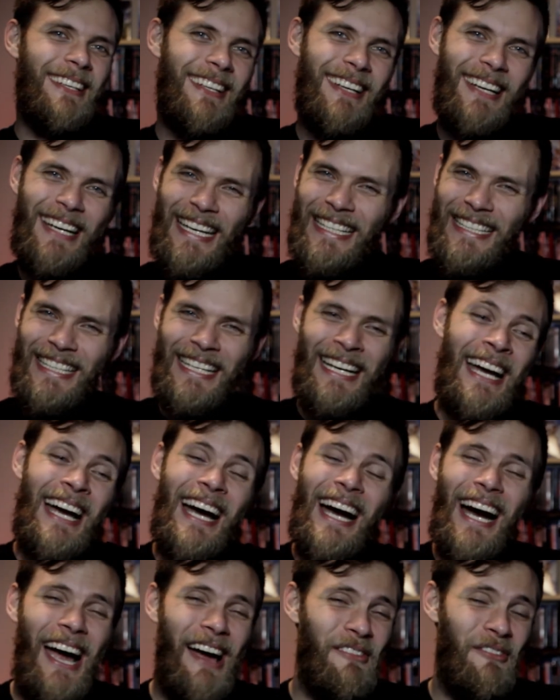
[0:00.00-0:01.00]
Like,
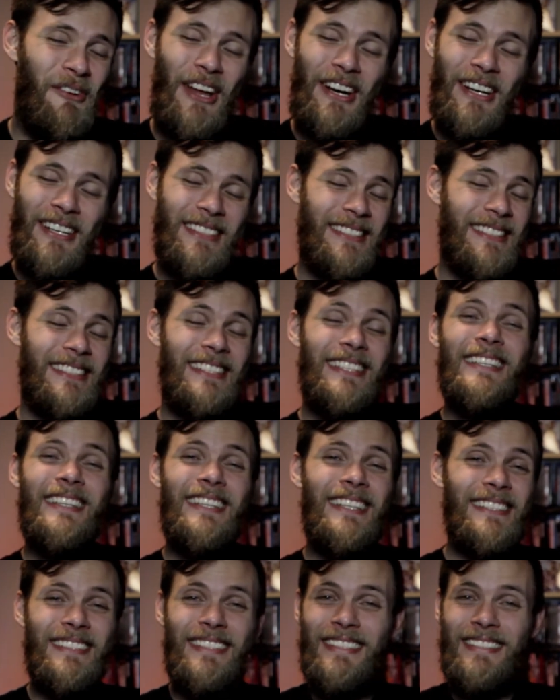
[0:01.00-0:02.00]
I wanted to see
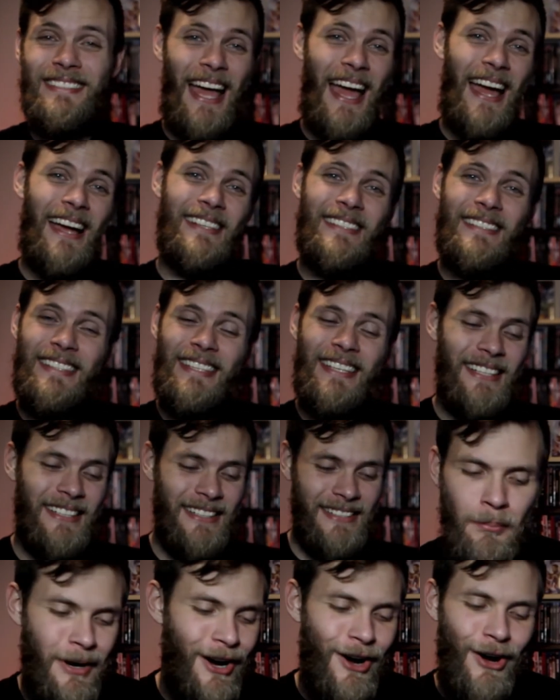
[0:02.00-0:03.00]
this exact
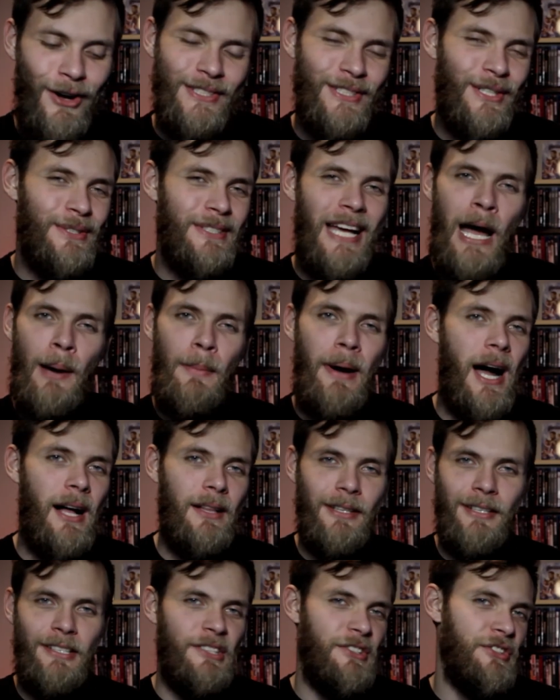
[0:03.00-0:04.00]
scene. But also, Tom
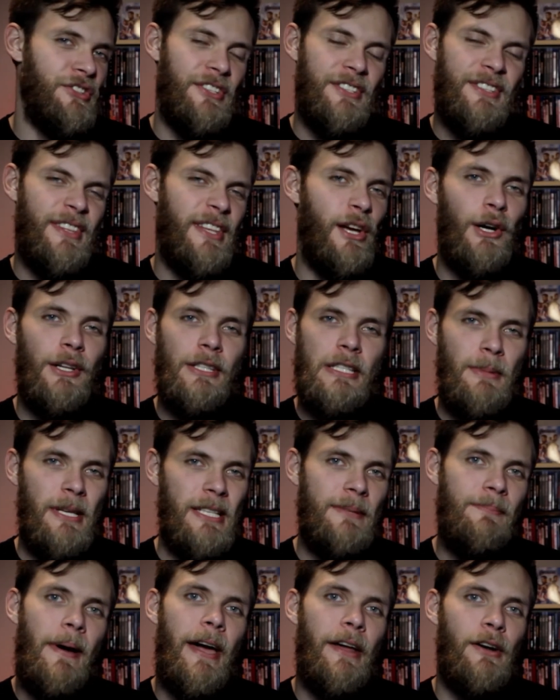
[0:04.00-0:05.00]
Holland is just the
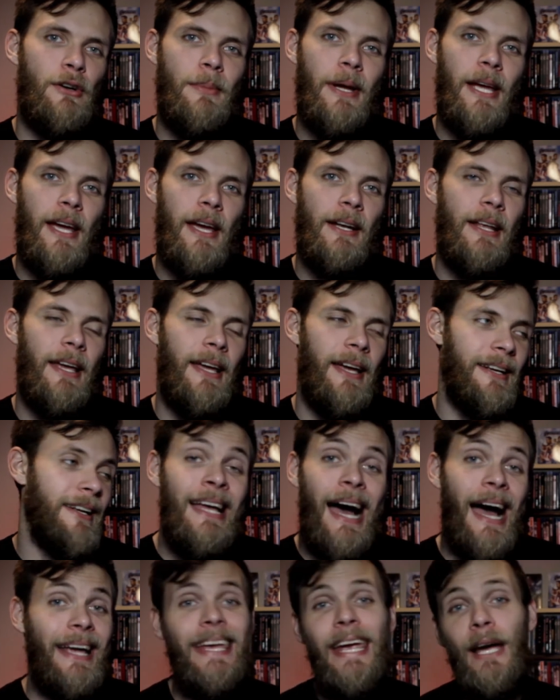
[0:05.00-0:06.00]
ultimate Spider-Man, and
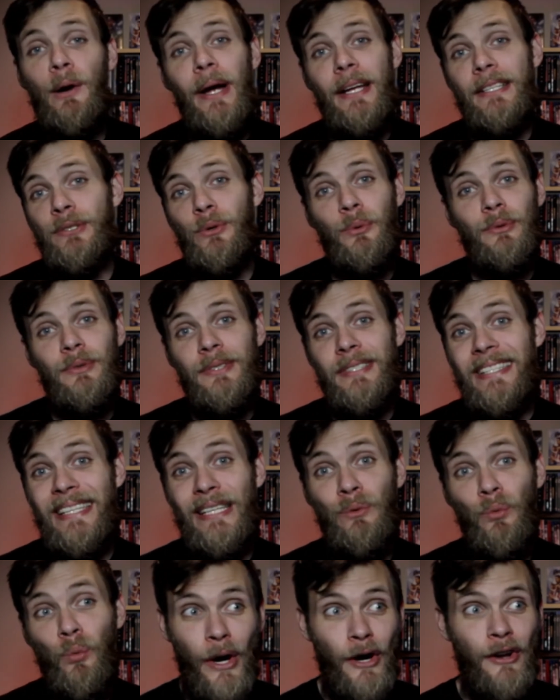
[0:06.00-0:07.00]
I can't wait to
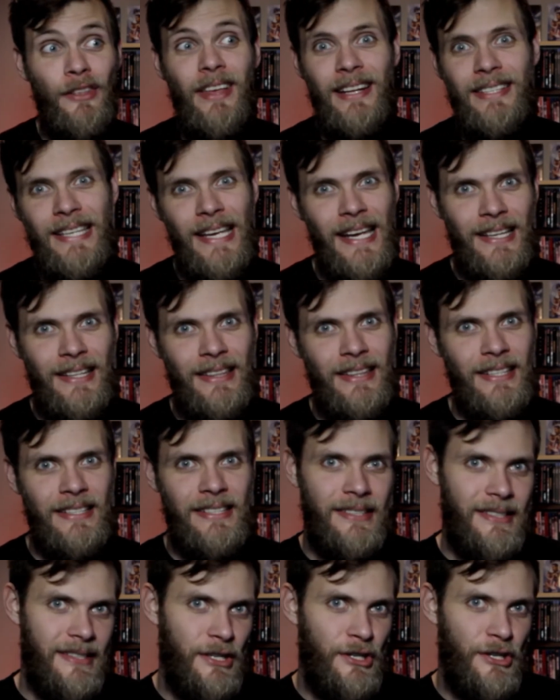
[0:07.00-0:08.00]
see where they take
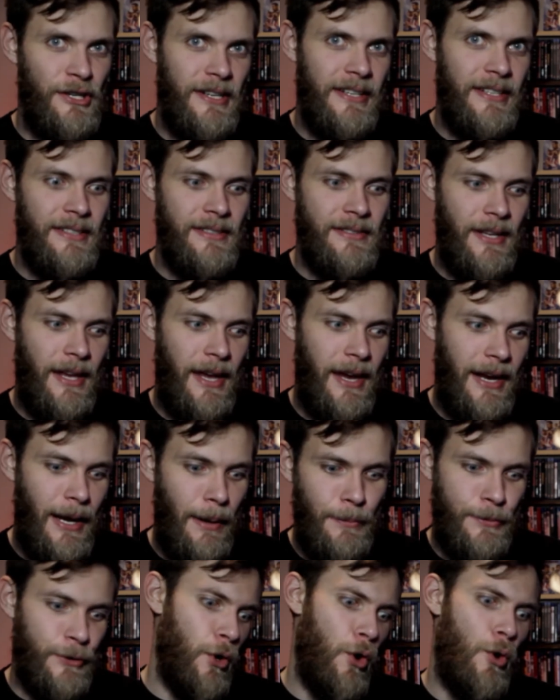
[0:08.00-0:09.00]
this series, and
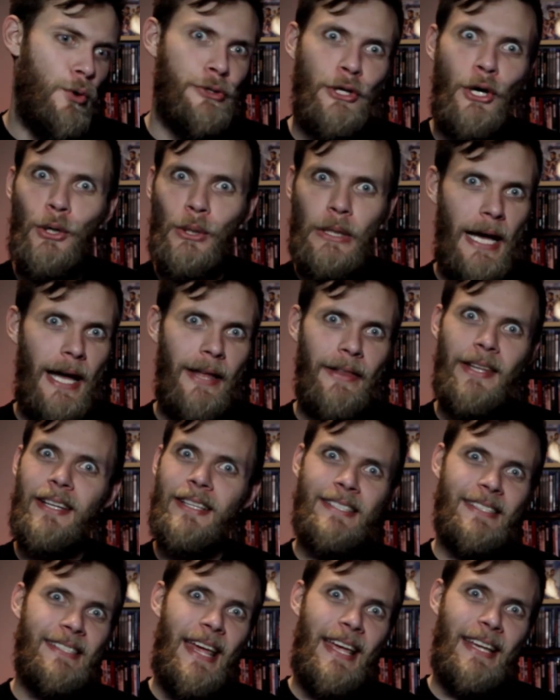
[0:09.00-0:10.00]
I'm so glad that
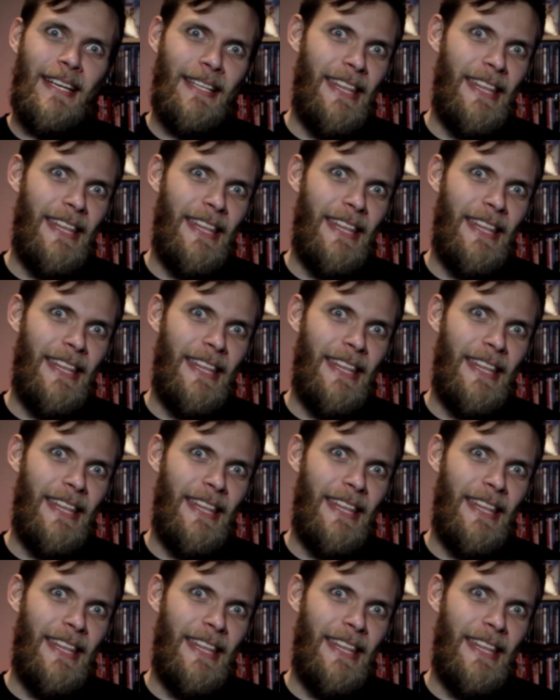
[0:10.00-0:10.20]
it's staying in